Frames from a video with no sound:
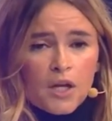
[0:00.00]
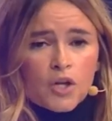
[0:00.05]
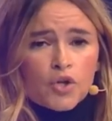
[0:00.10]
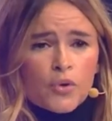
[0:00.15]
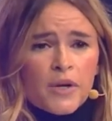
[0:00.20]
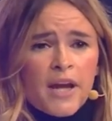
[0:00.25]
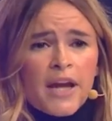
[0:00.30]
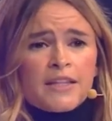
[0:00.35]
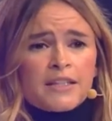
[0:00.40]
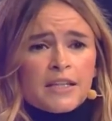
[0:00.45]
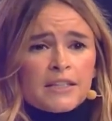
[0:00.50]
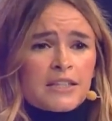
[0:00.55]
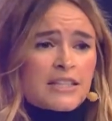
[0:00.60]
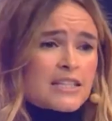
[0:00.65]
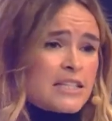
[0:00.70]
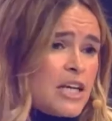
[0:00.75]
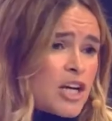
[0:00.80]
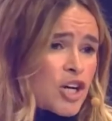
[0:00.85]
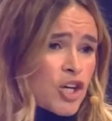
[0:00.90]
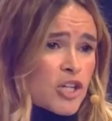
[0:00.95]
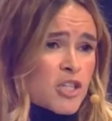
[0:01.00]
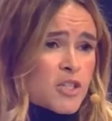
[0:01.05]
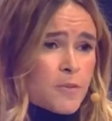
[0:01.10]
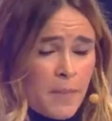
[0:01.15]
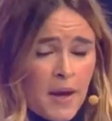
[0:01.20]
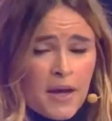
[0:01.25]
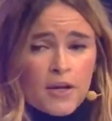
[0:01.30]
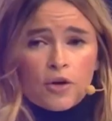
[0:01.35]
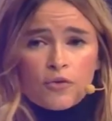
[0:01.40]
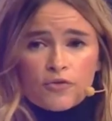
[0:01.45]
created sneakers
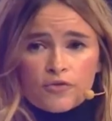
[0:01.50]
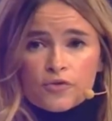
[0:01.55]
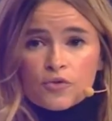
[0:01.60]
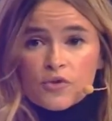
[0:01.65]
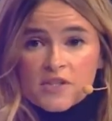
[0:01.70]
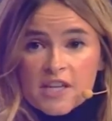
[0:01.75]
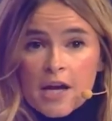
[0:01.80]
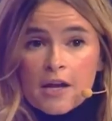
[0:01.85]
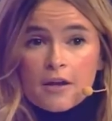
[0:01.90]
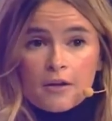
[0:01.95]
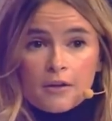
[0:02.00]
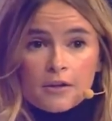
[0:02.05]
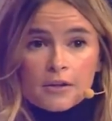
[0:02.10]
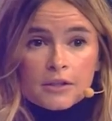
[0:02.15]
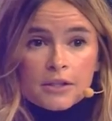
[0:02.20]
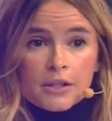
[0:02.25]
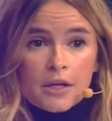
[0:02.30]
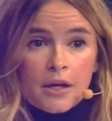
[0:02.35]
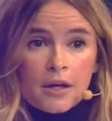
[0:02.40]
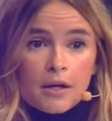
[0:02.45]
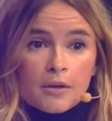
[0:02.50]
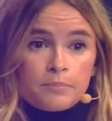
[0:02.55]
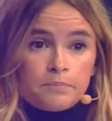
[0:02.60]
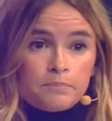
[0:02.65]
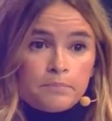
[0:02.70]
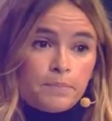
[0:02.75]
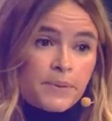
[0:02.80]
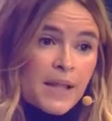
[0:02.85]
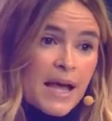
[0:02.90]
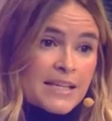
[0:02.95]
made of recycled
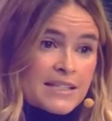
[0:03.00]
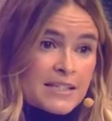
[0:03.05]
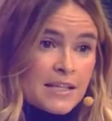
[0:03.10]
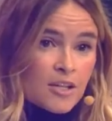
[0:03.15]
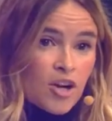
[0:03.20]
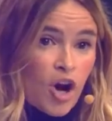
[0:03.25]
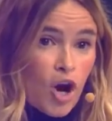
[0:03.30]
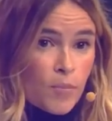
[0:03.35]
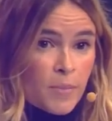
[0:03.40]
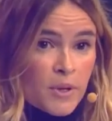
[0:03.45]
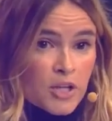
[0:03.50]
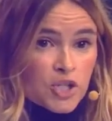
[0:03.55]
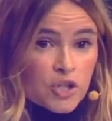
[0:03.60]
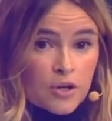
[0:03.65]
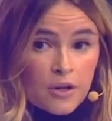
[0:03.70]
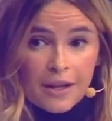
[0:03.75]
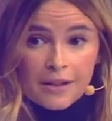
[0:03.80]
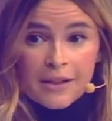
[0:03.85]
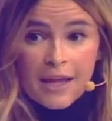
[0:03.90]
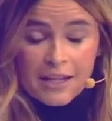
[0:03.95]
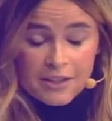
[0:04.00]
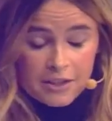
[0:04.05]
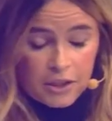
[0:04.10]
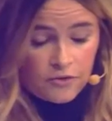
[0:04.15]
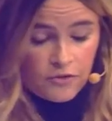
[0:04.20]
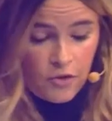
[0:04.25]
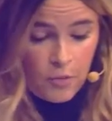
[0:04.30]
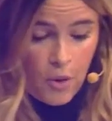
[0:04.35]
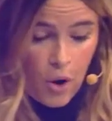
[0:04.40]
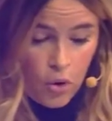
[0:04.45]
plastic garbage collected
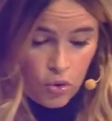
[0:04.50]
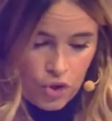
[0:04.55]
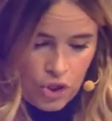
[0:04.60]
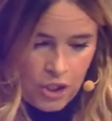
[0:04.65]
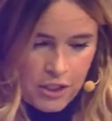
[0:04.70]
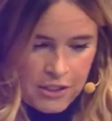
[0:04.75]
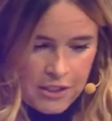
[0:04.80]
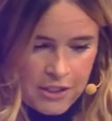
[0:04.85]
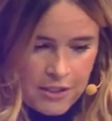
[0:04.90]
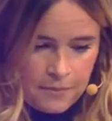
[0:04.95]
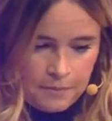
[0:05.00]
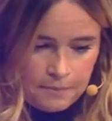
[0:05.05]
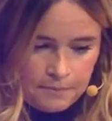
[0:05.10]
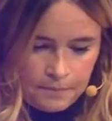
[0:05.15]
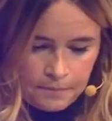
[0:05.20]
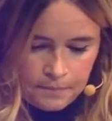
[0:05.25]
from oceans.